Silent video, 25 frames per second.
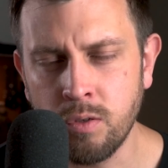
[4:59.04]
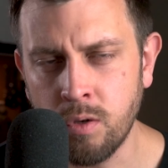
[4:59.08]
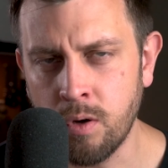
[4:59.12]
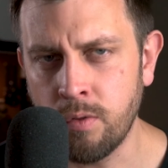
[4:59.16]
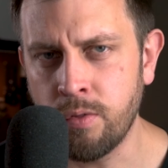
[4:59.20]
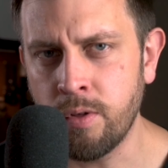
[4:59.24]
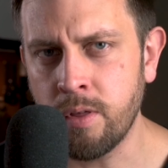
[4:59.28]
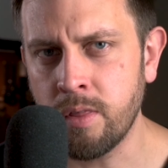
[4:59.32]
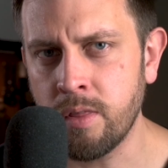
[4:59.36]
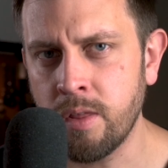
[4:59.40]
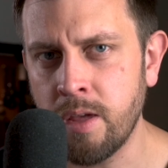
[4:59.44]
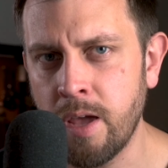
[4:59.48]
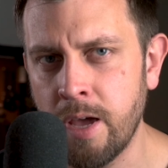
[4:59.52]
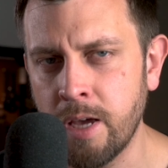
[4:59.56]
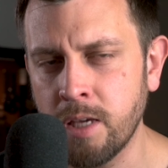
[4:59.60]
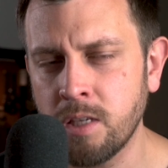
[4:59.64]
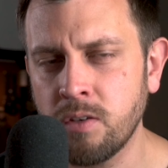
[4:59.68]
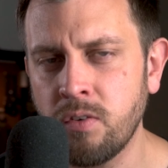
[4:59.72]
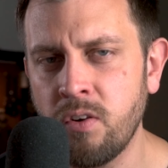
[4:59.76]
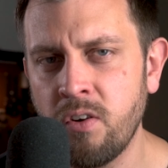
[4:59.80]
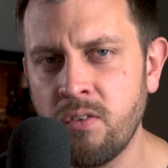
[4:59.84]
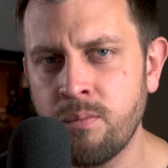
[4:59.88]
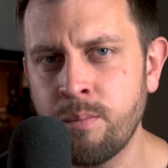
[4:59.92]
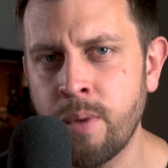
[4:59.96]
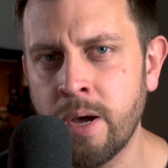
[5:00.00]
So I think the
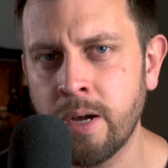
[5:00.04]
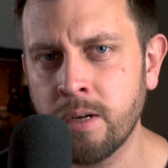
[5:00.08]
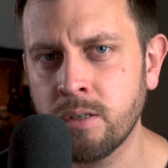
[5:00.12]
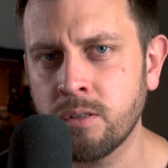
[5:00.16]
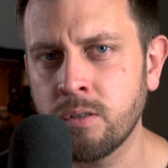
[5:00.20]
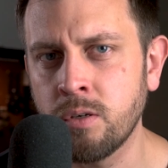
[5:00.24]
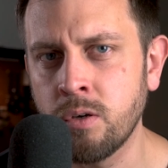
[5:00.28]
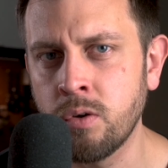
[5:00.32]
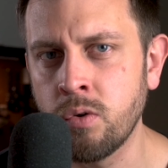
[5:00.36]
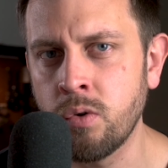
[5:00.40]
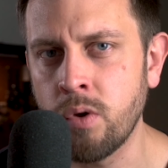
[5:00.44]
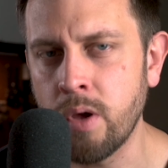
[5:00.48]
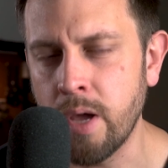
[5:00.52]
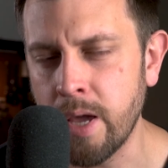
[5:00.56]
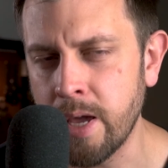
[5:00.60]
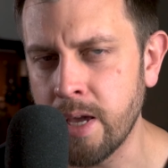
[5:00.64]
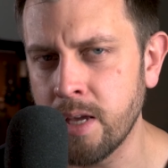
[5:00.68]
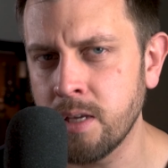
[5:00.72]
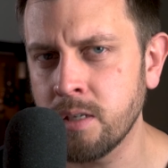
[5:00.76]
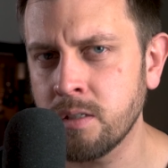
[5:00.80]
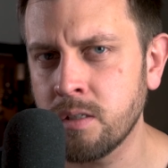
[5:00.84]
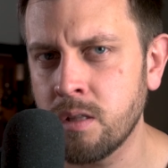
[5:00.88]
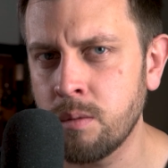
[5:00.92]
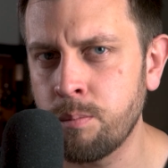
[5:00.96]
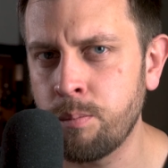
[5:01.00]
S5 Mark II
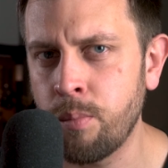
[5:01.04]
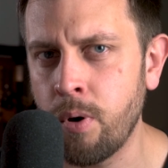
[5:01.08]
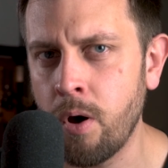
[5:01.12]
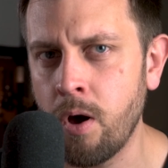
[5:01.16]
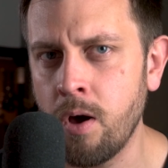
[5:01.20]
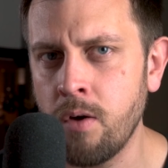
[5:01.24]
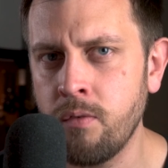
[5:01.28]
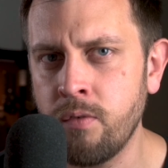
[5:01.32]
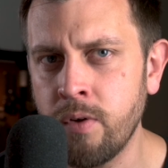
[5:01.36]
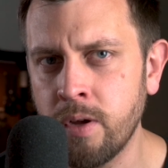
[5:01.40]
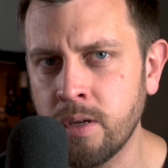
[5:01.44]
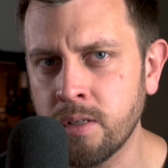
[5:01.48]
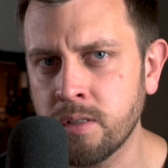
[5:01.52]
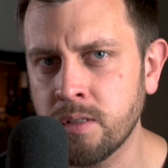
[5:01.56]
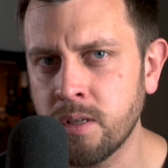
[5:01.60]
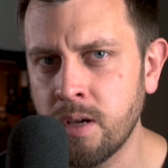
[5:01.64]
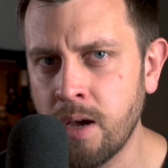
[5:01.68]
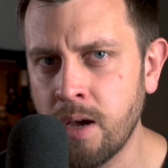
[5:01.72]
is the perfect